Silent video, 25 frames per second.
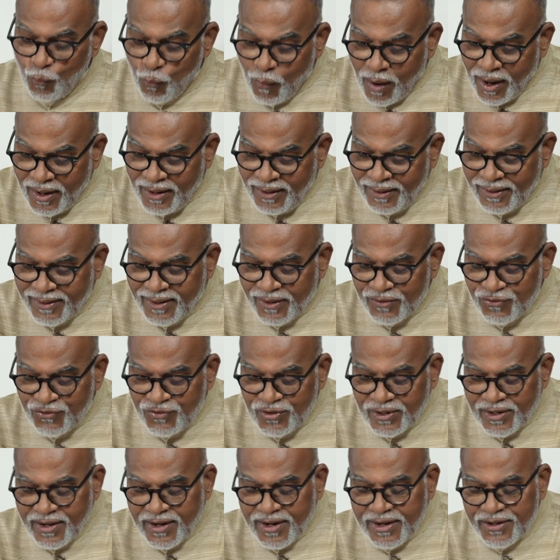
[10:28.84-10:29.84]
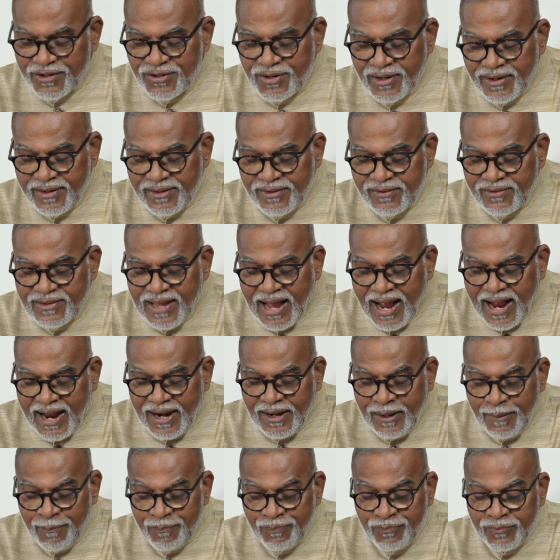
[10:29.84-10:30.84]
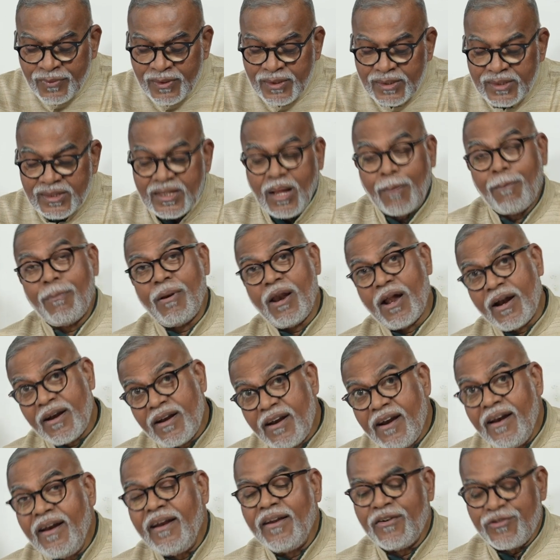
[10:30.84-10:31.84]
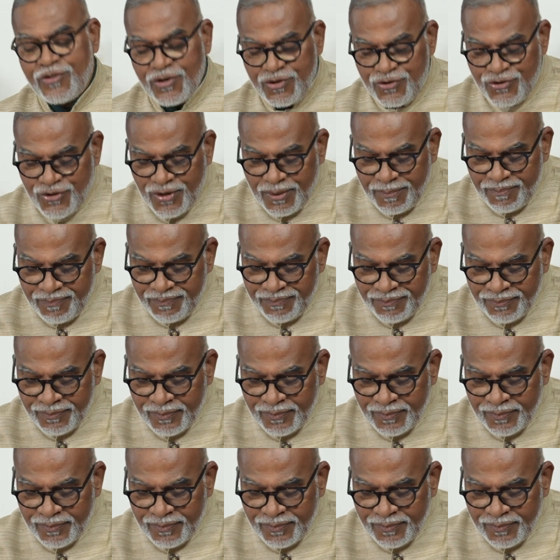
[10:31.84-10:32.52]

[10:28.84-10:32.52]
One consideration is that the blood relationship.